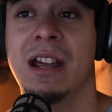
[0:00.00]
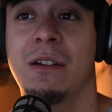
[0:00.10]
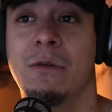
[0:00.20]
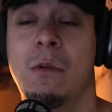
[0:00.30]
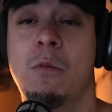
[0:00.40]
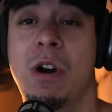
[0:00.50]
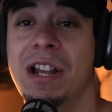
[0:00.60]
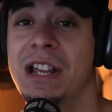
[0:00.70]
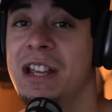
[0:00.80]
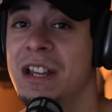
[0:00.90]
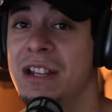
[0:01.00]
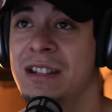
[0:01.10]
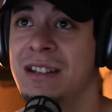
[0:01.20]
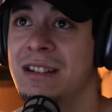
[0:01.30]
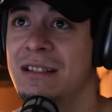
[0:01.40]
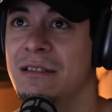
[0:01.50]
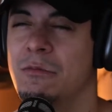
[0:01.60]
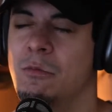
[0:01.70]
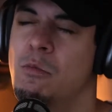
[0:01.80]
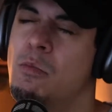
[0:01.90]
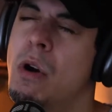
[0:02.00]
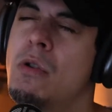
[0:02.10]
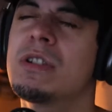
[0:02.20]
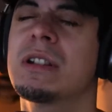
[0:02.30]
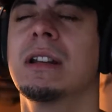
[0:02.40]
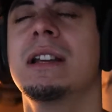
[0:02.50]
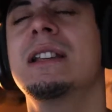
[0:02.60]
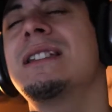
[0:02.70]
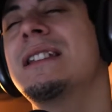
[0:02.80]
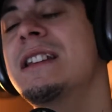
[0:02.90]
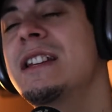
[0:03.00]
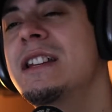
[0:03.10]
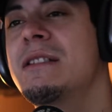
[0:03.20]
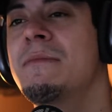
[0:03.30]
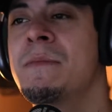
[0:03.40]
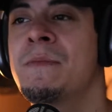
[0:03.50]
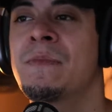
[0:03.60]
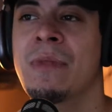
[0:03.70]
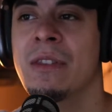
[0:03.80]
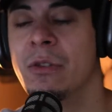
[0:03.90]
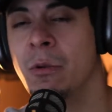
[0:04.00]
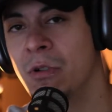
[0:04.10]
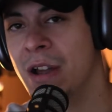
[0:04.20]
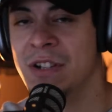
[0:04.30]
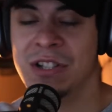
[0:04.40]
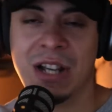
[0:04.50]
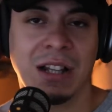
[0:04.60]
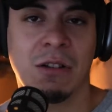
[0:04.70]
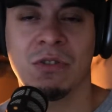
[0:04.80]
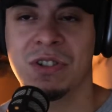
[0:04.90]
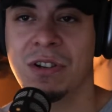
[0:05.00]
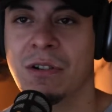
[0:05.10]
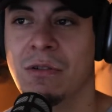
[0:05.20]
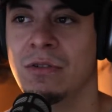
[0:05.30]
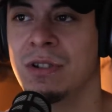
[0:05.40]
from what it's mostly seen through evangelical circles,